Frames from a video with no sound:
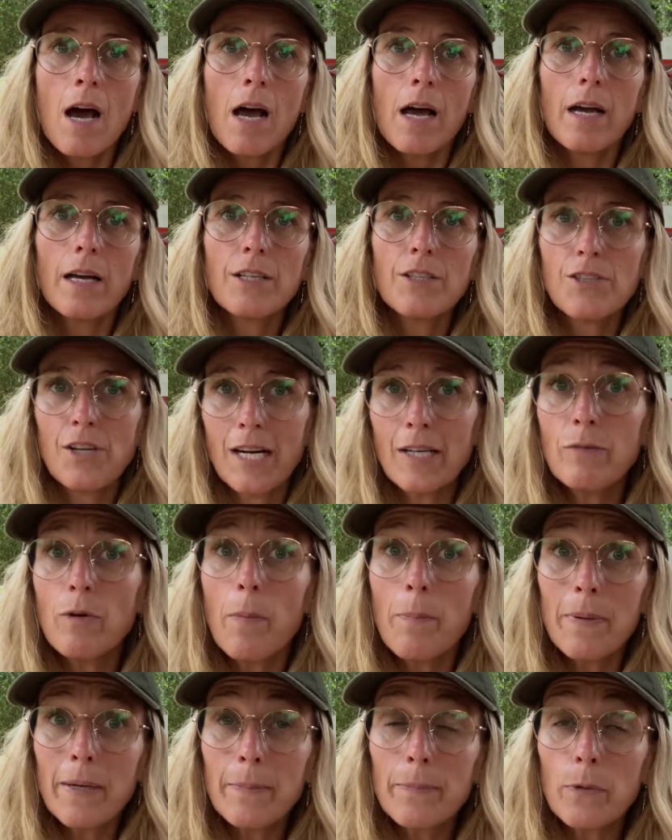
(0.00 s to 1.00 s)
In
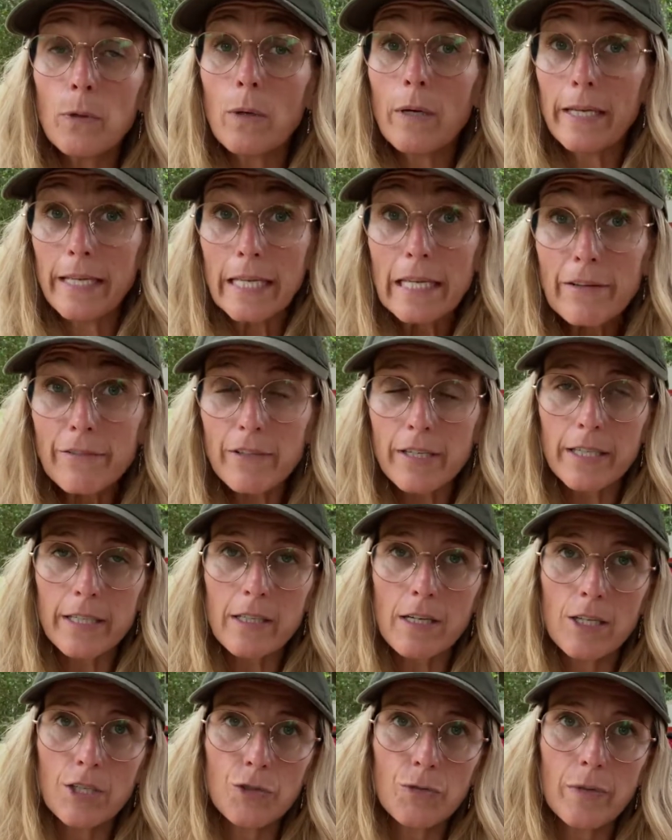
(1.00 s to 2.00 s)
general, people leave their
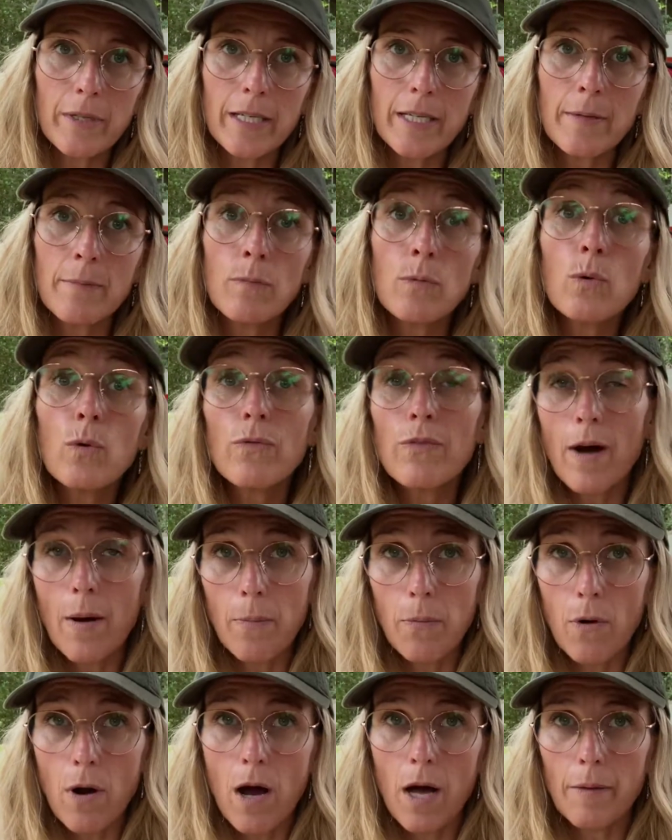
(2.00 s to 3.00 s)
country and move
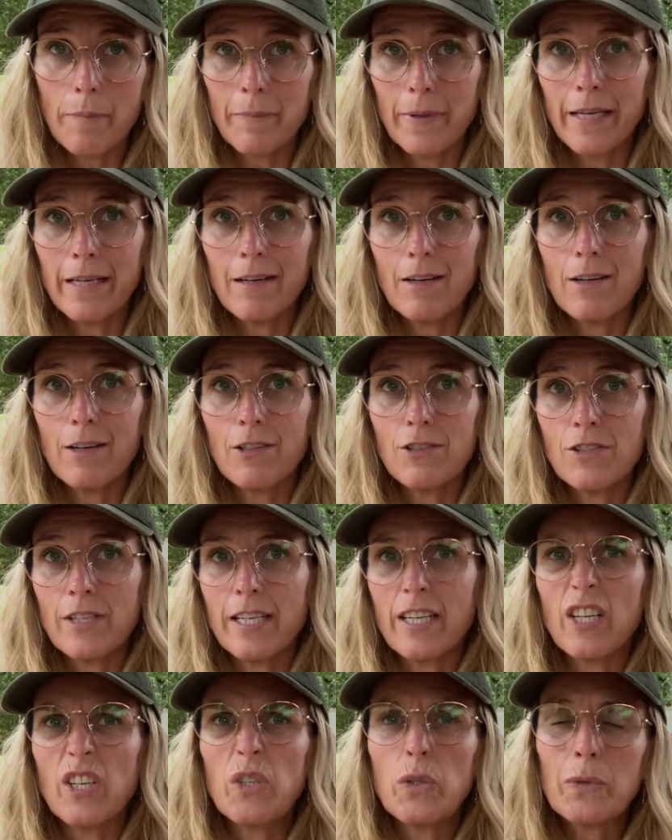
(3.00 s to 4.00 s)
abroad because
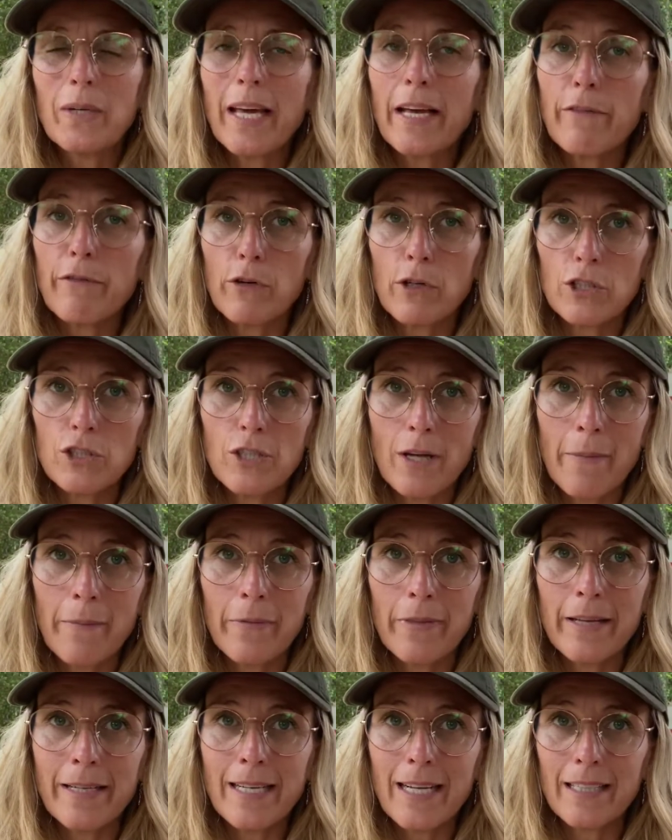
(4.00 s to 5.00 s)
they're looking for
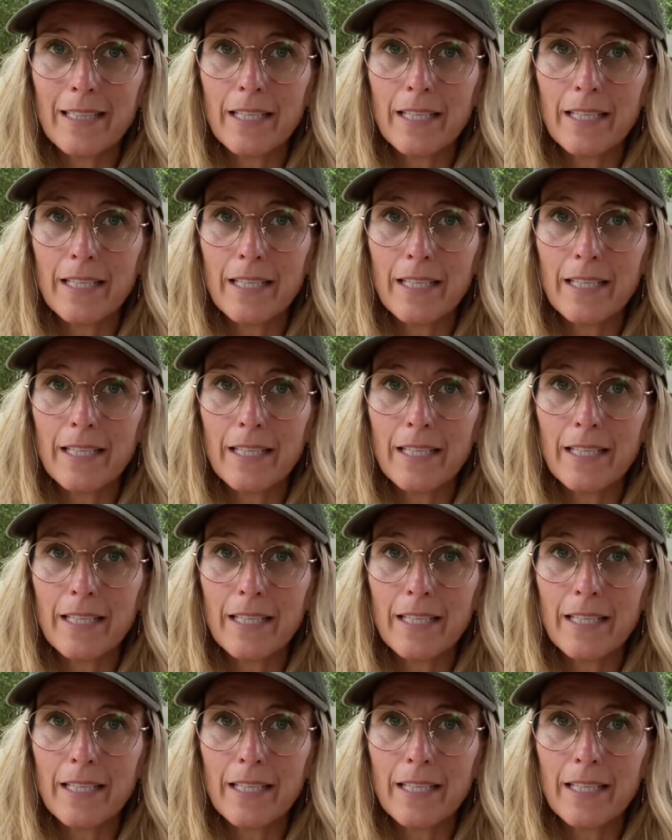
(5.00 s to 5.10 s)
something that